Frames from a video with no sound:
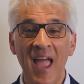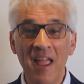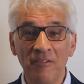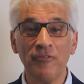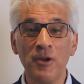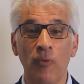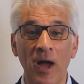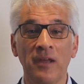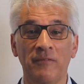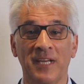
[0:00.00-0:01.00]
Every
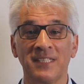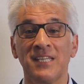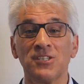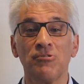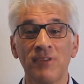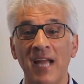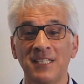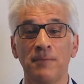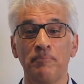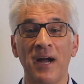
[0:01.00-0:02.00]
one of us is
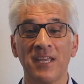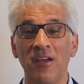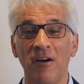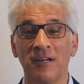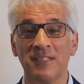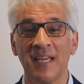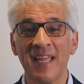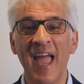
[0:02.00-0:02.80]
created by God.